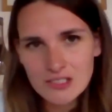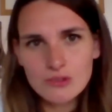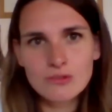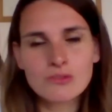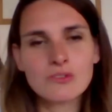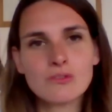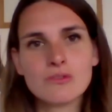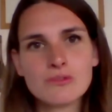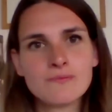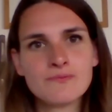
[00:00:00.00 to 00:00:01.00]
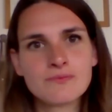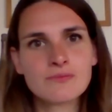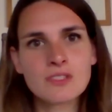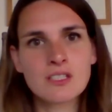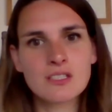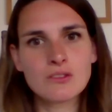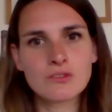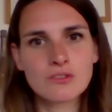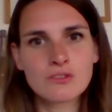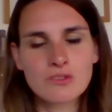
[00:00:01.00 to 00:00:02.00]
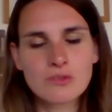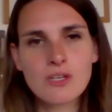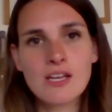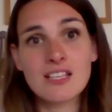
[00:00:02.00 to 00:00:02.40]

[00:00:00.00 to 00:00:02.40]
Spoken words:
you're used to.